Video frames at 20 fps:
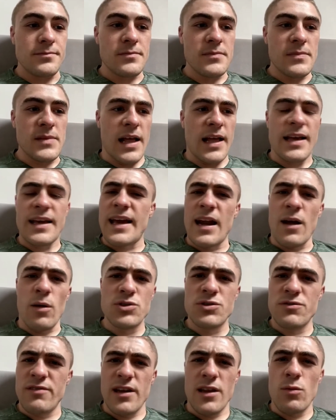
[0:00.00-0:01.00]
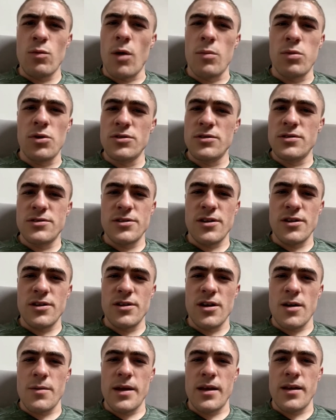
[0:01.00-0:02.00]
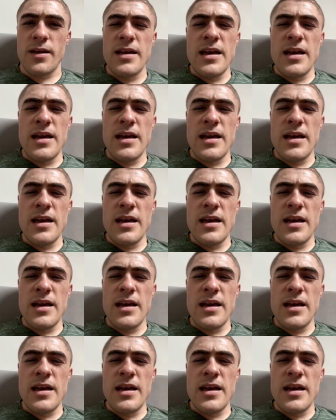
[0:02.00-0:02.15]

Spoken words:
like, again, I wasn't really wobbled. Do you know what I mean?